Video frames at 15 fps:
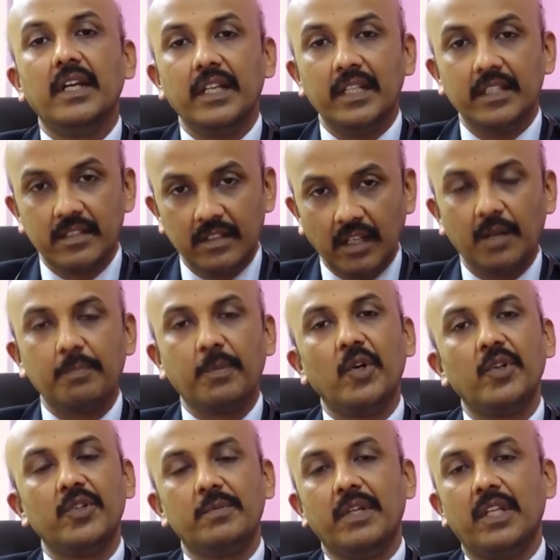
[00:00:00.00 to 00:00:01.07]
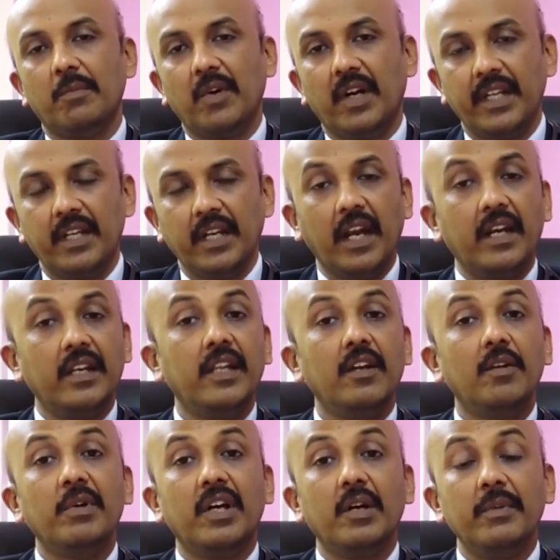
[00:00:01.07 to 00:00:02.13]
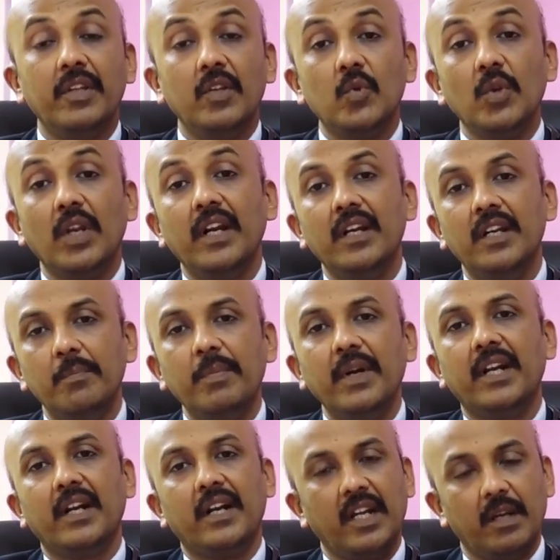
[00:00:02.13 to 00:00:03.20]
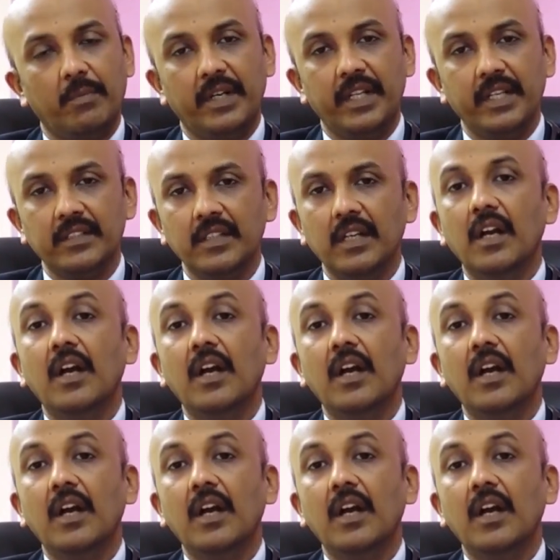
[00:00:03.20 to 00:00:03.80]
is not produced by the body, and they will become insulin dependent diabetics,